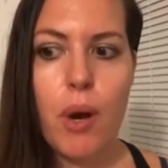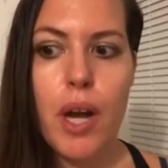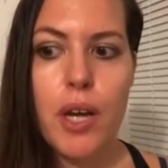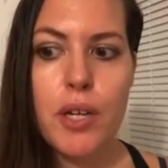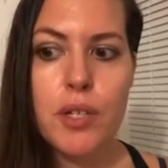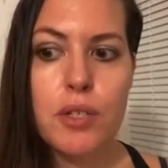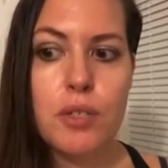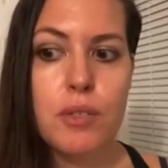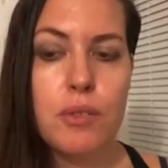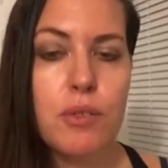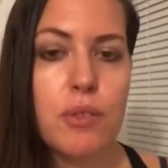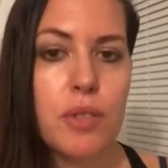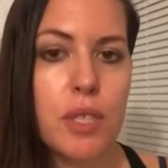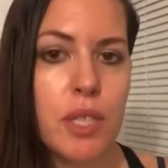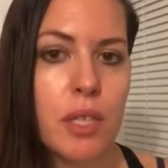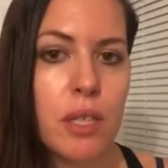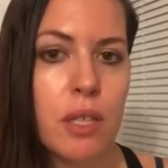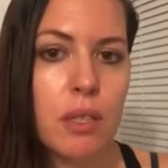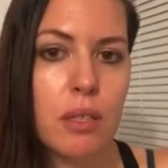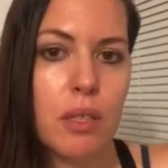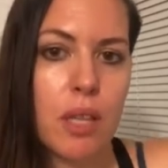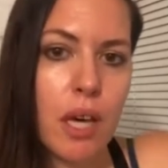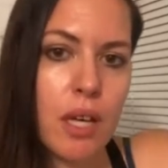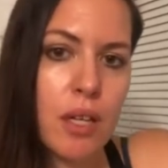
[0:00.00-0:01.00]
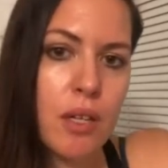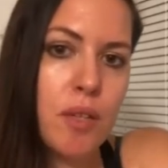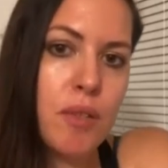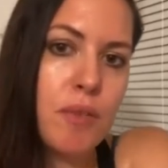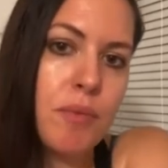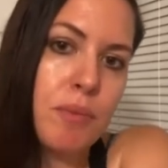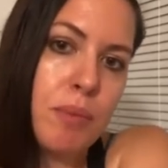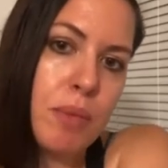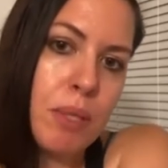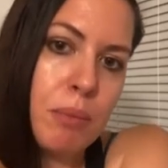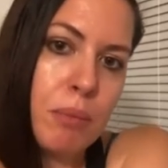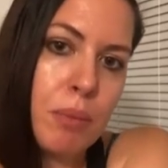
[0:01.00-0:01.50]
I do think a lot of
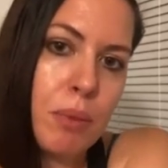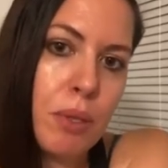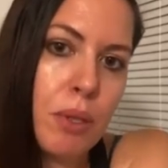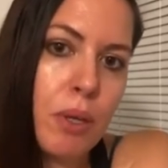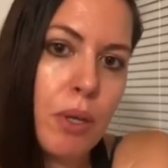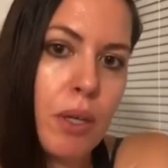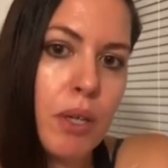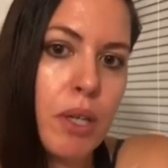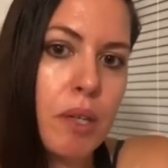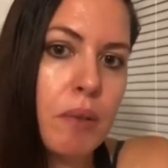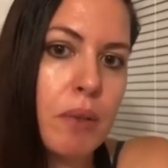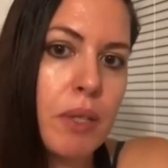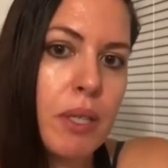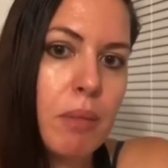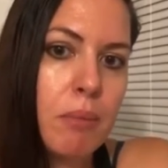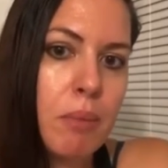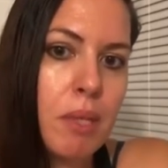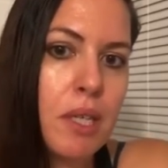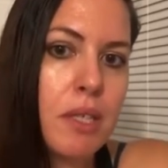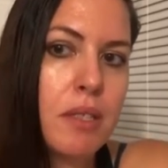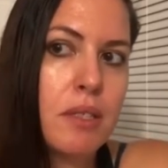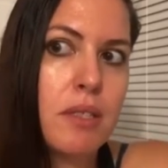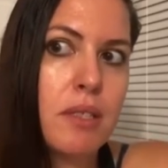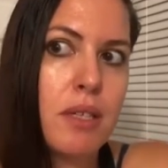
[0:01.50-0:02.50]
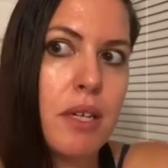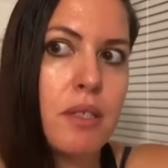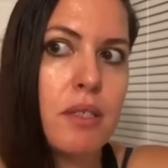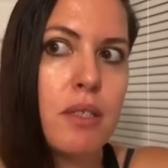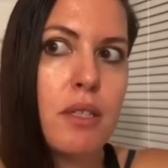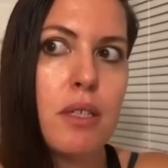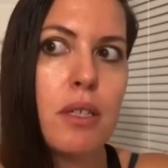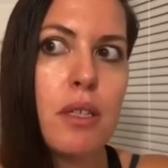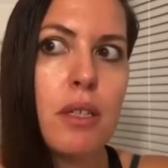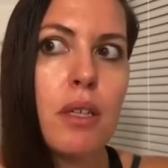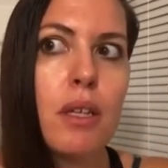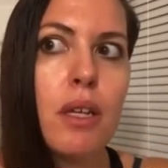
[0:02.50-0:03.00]
people are going to be
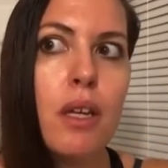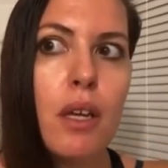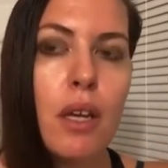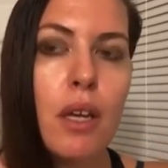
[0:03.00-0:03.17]
assessing